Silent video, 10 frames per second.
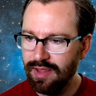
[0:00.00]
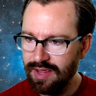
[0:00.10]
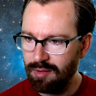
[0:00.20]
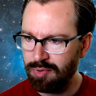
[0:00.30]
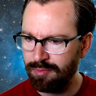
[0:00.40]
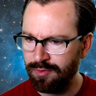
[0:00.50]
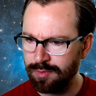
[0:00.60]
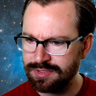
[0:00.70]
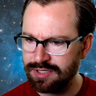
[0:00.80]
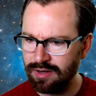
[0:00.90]
Uh, but before
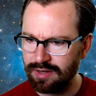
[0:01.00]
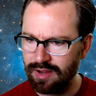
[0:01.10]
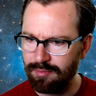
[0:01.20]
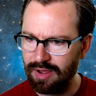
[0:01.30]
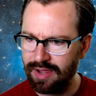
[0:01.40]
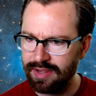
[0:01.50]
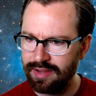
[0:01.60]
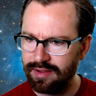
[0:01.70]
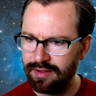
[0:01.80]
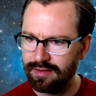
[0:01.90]
we start, um,
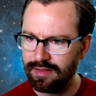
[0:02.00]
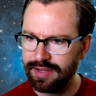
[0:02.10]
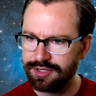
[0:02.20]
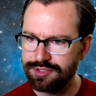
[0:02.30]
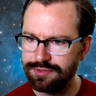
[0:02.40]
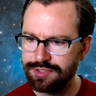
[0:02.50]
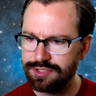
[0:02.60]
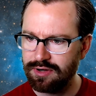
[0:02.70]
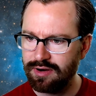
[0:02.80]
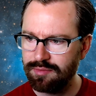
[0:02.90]
I like to
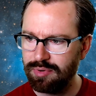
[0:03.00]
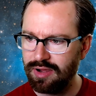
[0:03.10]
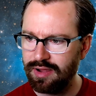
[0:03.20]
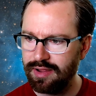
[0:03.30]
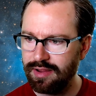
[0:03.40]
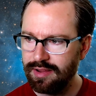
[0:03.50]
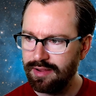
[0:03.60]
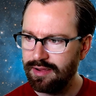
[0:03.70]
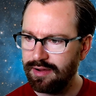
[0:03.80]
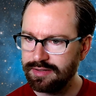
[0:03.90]
start by
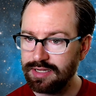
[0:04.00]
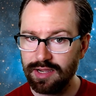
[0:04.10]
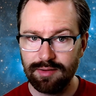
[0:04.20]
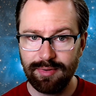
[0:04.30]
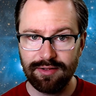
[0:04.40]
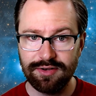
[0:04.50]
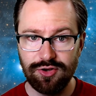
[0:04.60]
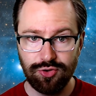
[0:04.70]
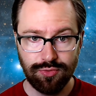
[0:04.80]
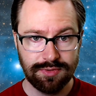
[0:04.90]
uh, talking about
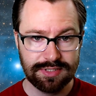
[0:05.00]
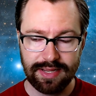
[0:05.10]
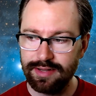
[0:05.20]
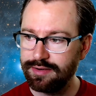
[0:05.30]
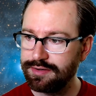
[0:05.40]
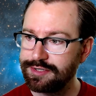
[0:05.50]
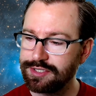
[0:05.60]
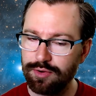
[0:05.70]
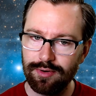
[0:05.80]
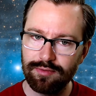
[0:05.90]
news and just
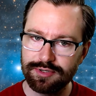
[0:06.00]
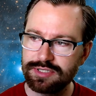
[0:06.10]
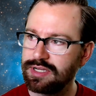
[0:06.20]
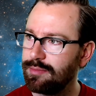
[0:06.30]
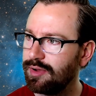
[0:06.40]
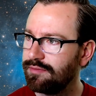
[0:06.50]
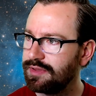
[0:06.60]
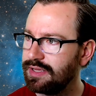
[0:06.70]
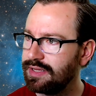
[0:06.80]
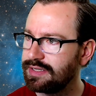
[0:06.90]
going over some of
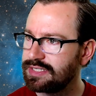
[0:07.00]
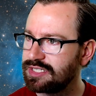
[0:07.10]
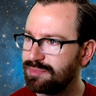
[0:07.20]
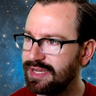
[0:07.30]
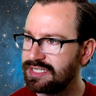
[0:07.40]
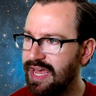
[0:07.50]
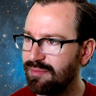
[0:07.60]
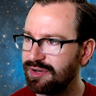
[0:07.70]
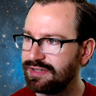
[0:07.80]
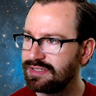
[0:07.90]
the space
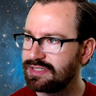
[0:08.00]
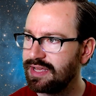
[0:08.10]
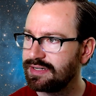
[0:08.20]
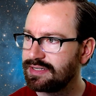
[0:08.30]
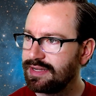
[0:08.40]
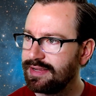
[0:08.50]
happenings that